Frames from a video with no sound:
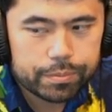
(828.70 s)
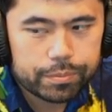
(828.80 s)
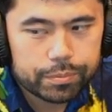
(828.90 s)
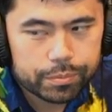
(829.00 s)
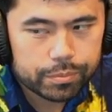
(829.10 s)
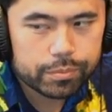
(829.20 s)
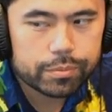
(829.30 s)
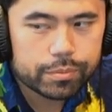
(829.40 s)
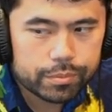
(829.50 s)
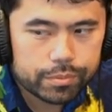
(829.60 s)

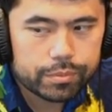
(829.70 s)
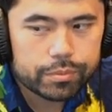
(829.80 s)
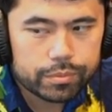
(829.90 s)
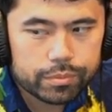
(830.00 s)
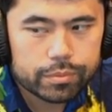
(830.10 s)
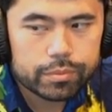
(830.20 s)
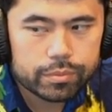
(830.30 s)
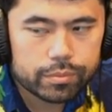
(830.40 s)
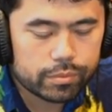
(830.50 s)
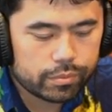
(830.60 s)

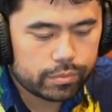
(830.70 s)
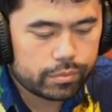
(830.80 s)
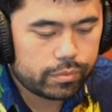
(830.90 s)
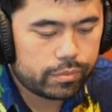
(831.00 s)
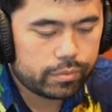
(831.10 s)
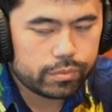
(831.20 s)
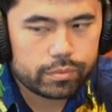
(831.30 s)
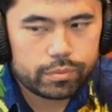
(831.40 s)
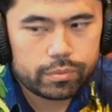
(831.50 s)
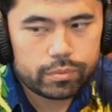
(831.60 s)

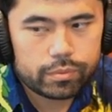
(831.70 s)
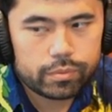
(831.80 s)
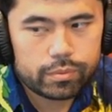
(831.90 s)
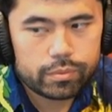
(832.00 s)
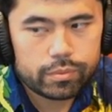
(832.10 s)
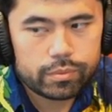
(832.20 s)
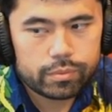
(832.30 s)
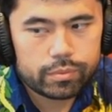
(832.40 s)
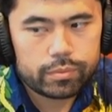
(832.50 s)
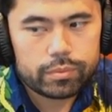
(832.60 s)

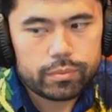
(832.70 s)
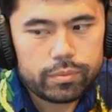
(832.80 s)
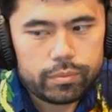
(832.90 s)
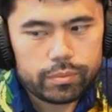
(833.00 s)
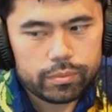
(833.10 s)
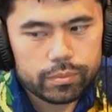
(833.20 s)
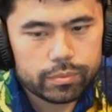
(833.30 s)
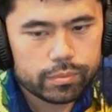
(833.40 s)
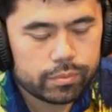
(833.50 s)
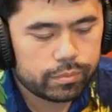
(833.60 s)

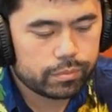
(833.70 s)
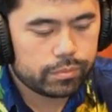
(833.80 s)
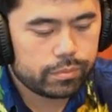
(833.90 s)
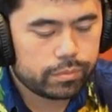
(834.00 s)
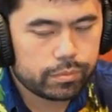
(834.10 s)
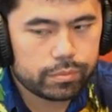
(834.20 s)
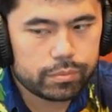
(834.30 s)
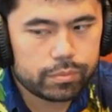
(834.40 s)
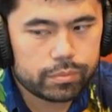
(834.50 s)
Nothing is said.